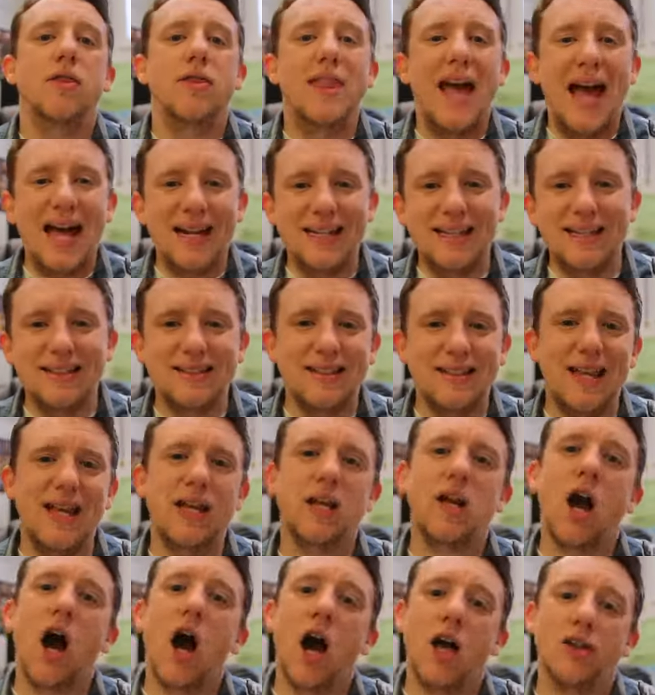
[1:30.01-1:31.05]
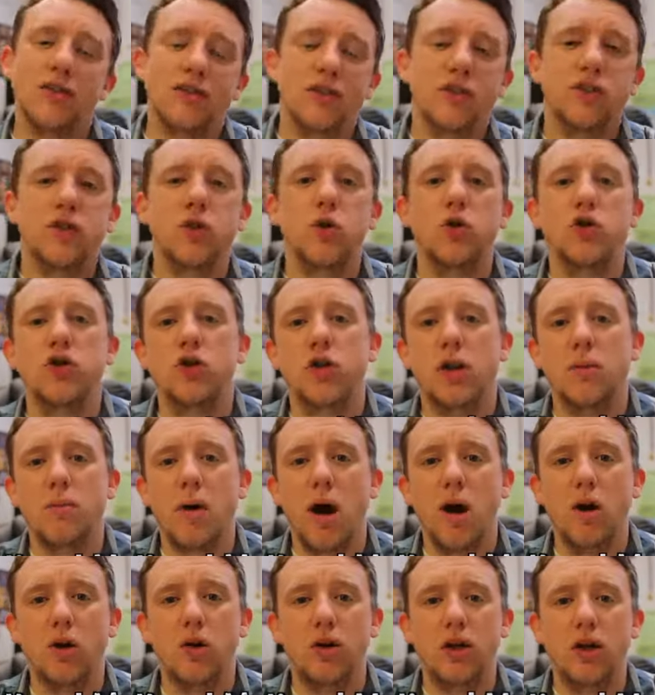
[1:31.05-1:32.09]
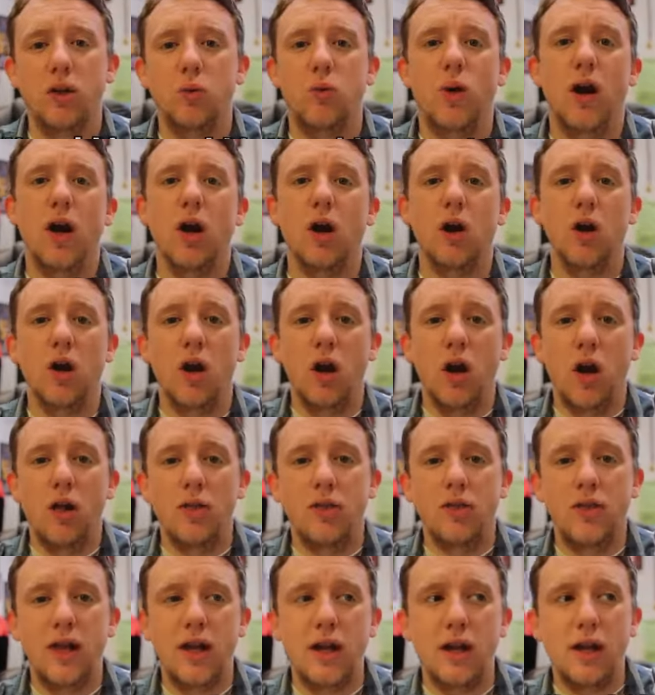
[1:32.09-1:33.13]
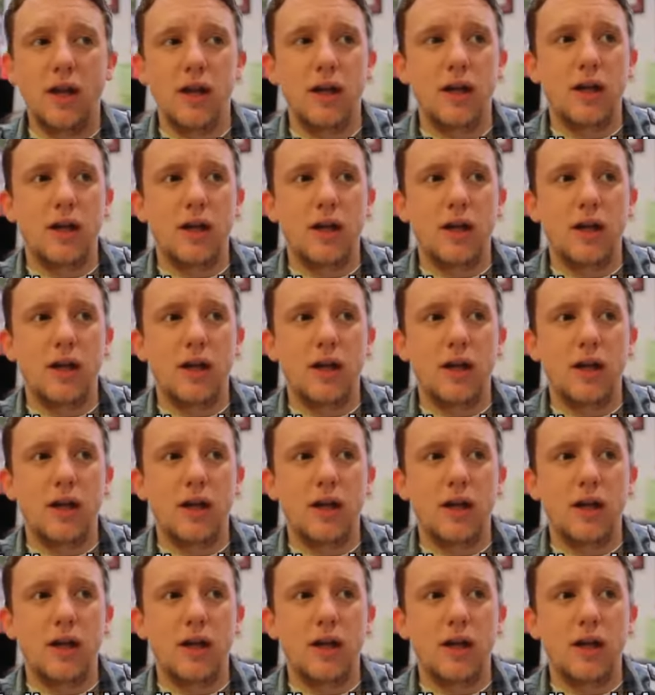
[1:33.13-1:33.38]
That is a constitutional monarchy where they